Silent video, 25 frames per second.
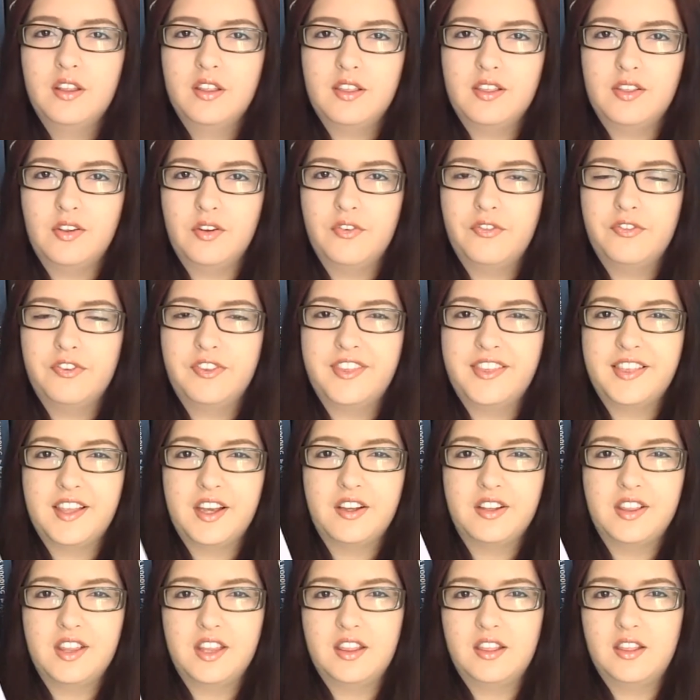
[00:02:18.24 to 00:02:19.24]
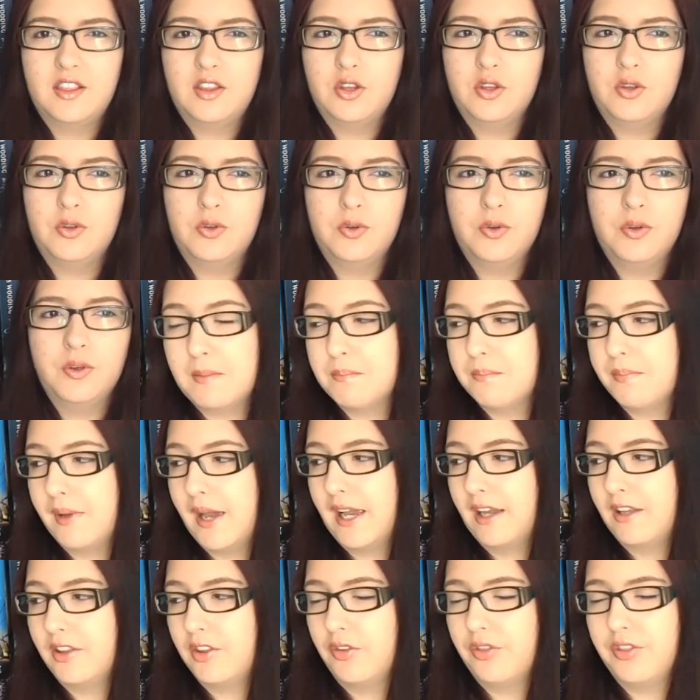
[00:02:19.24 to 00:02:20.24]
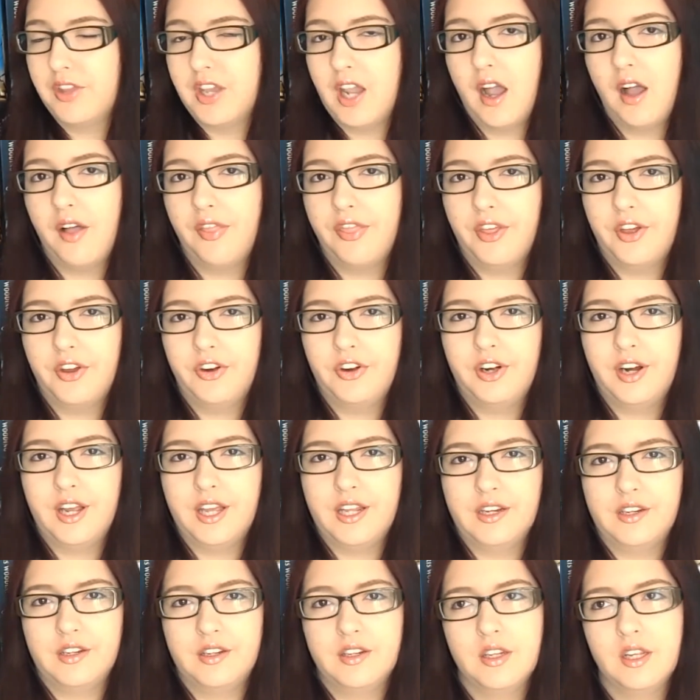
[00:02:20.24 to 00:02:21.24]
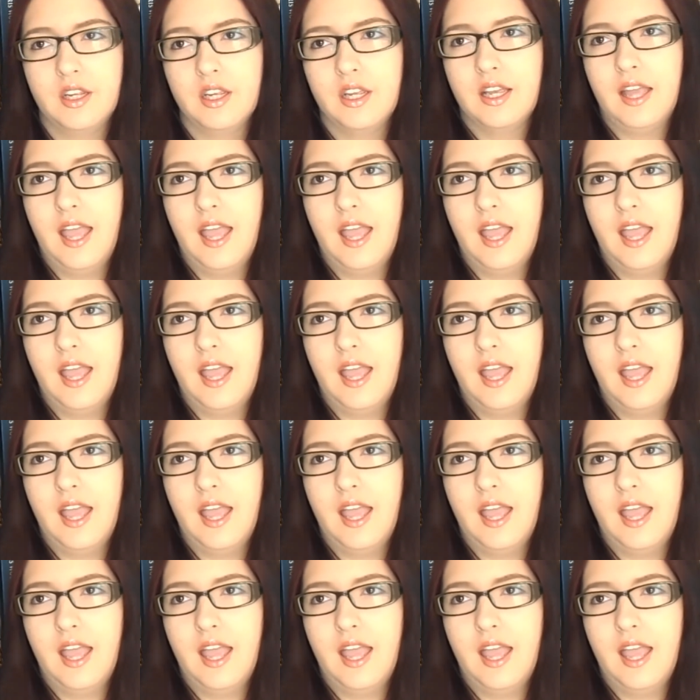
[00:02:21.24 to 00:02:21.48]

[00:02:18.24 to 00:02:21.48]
sort of started to impact on the other and